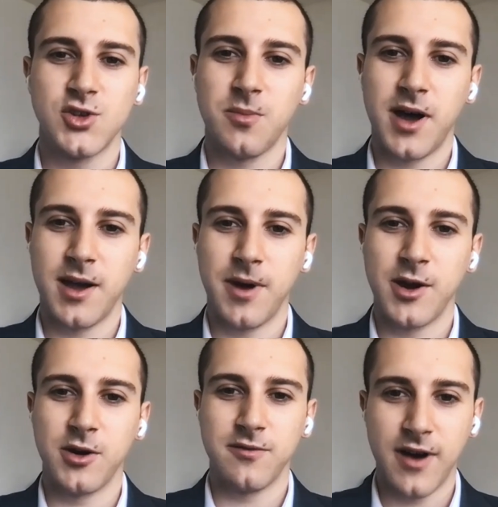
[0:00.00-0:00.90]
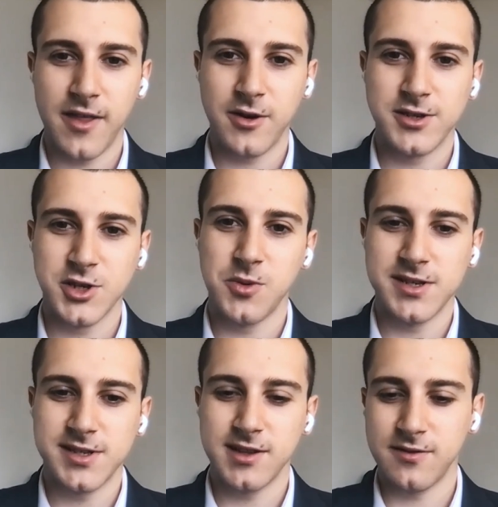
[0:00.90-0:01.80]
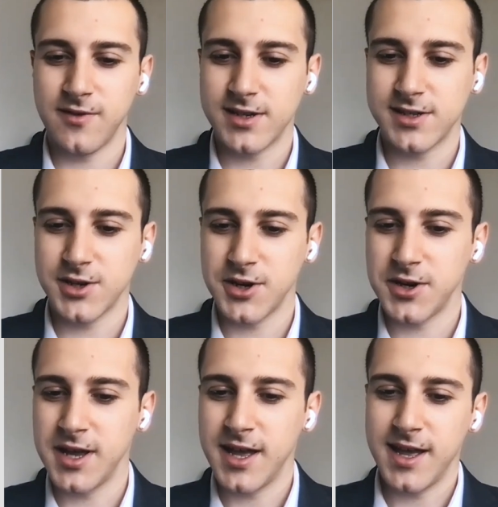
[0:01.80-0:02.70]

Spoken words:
So my grandfather is a real estate investor.